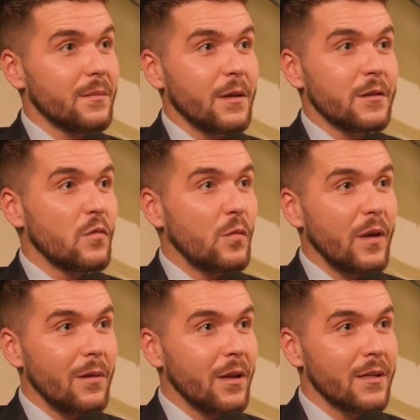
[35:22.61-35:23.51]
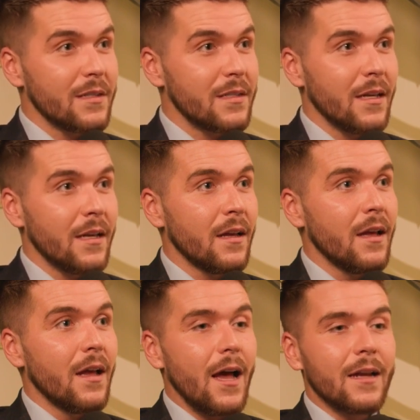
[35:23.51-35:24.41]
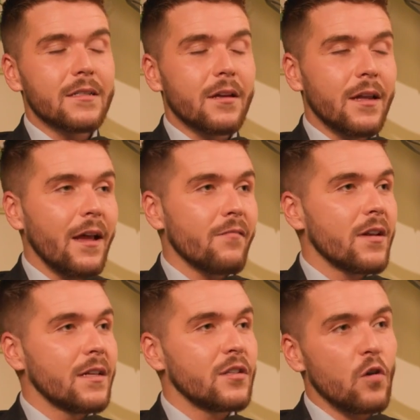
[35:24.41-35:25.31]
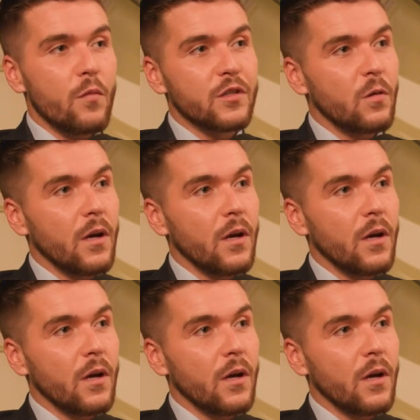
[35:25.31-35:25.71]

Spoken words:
because more people are going to see it, and it's going to get rented so much